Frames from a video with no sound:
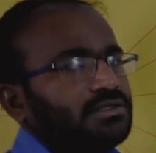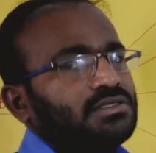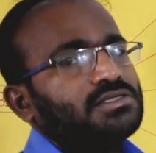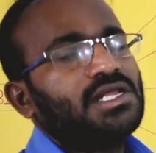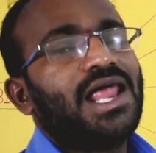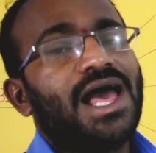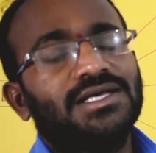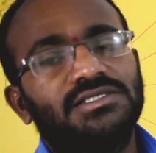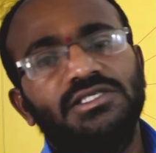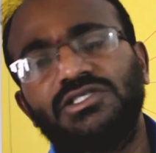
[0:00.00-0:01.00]
This is the
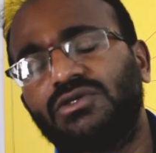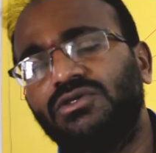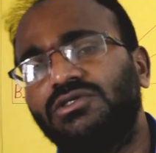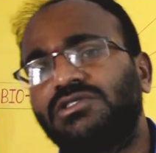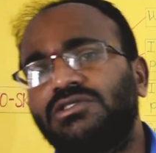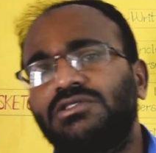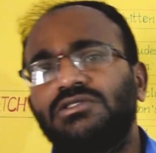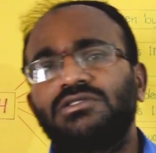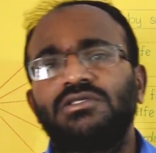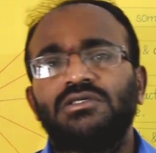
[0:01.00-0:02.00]
last discourse.
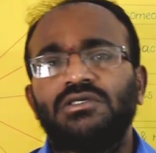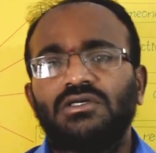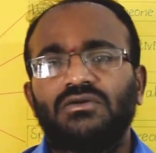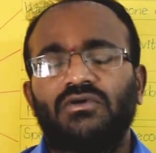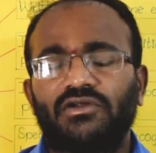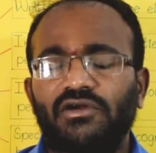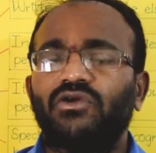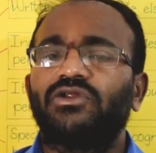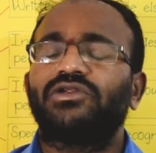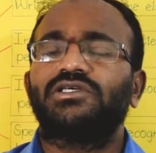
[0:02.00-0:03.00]
What we are
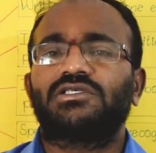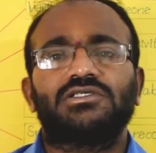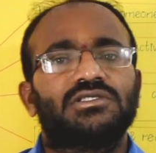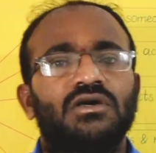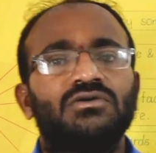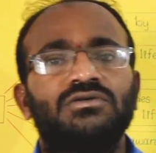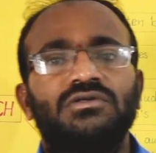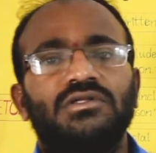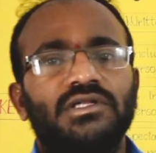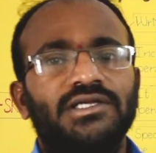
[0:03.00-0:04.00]
going to discuss now,
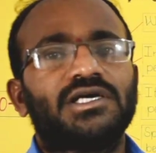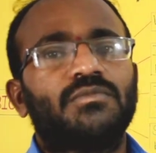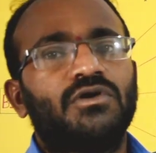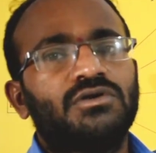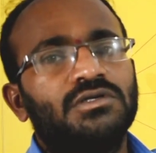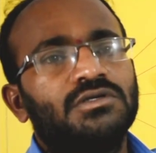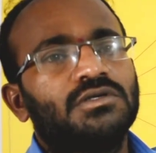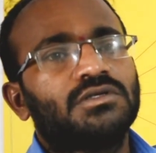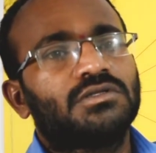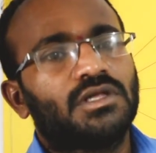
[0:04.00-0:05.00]
that's about
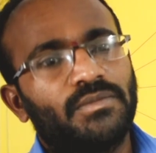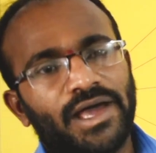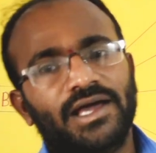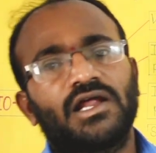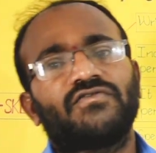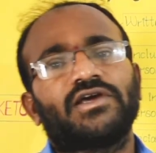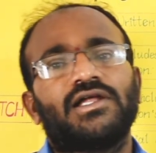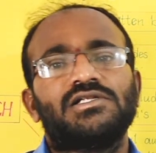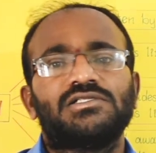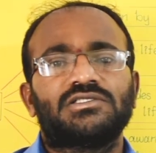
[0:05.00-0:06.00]
the biographical
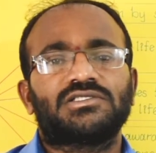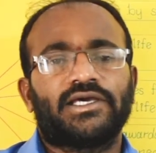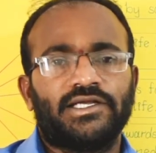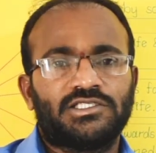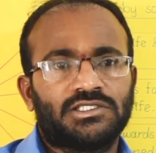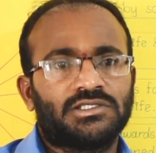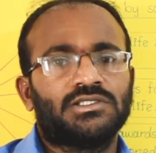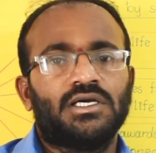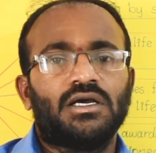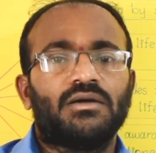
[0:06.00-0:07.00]
sketch.
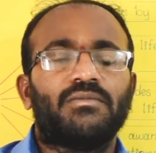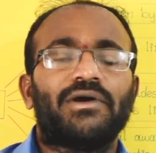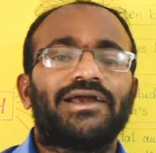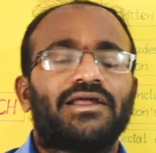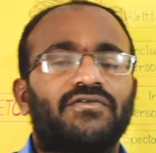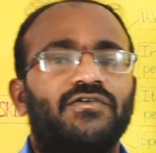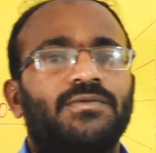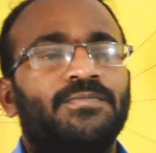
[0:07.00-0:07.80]
Biography.